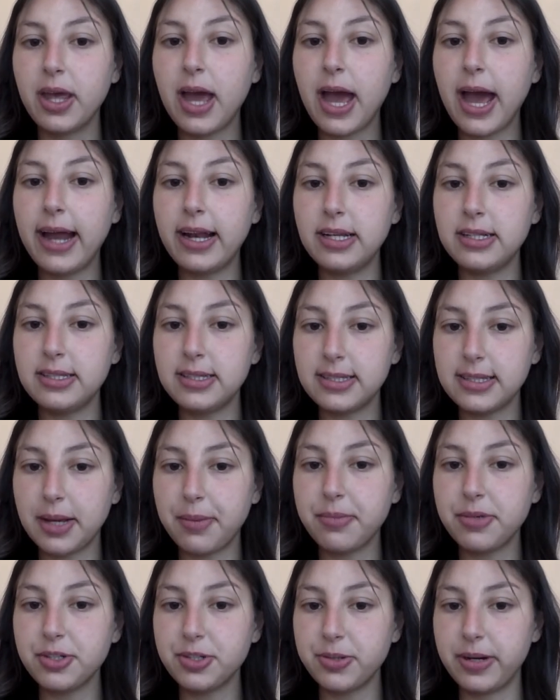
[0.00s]
and in
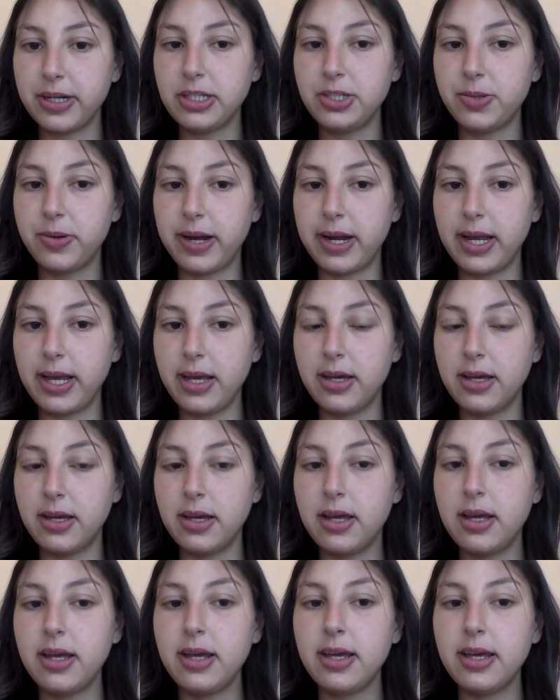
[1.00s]
December 2020,
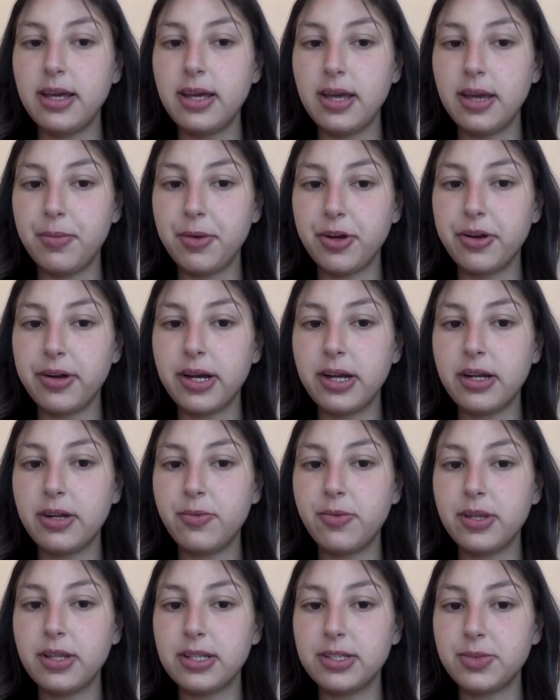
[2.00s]
he immigrated
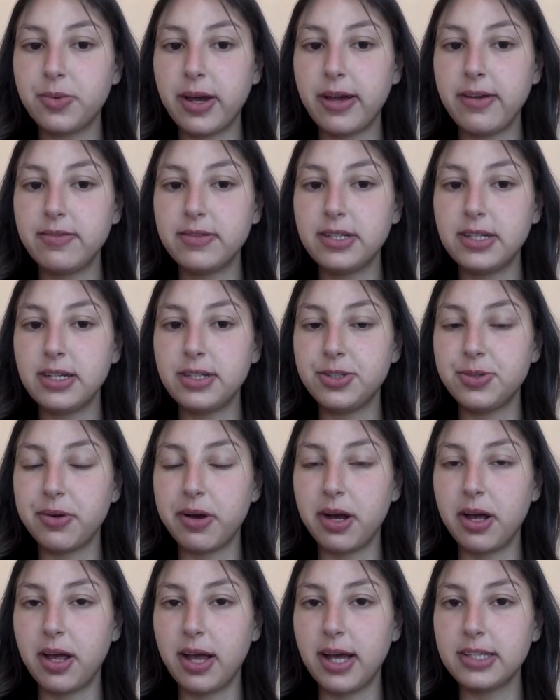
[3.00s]
with his wife to
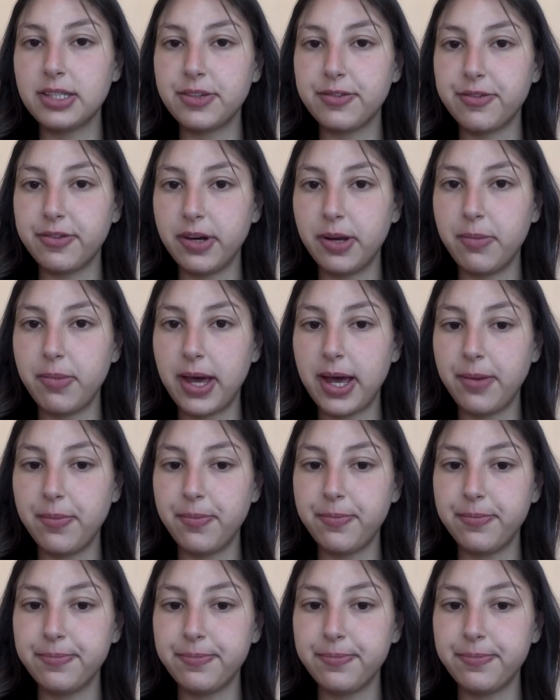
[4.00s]
Israel as a free man.